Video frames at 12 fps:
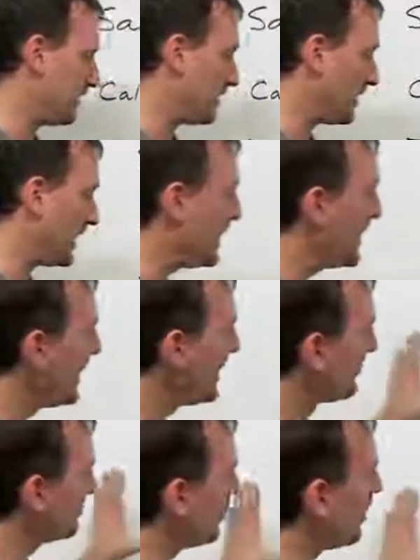Okay?
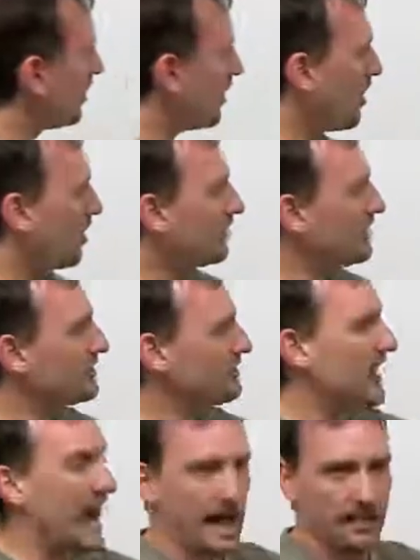So all of these are
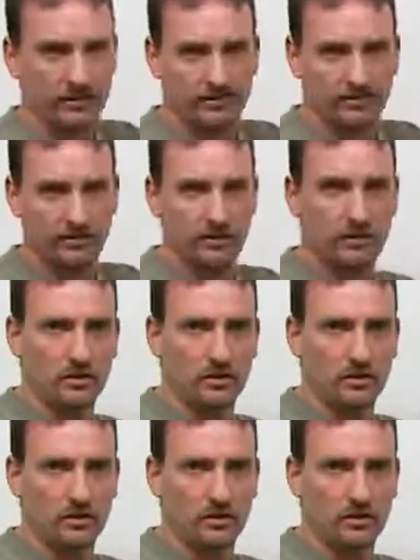active.